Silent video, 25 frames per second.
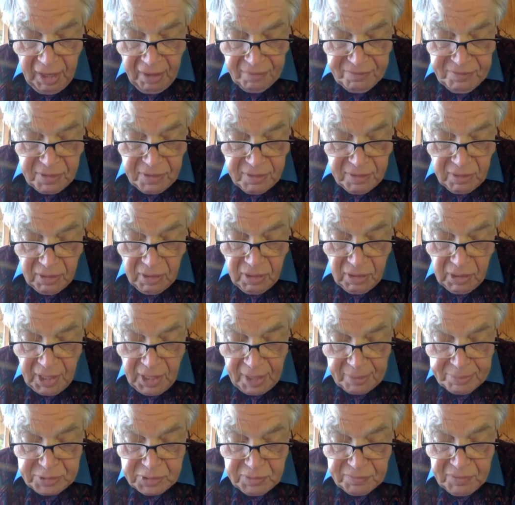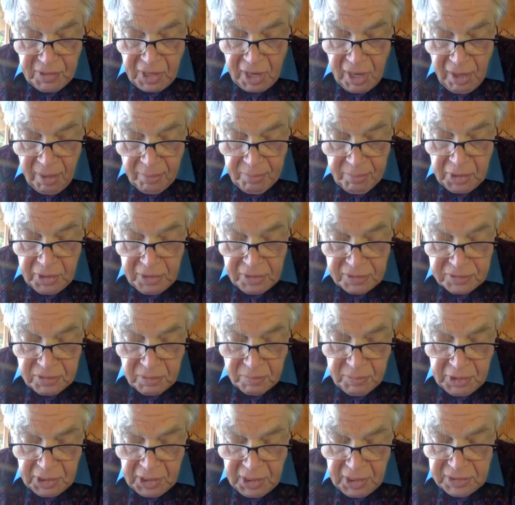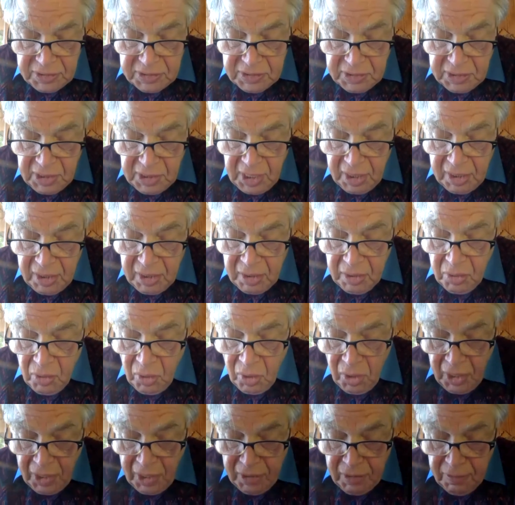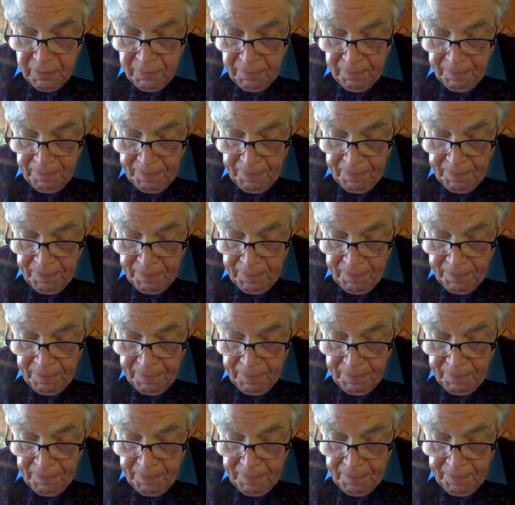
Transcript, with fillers: after the collapse of communism in nineteen eighty-nine.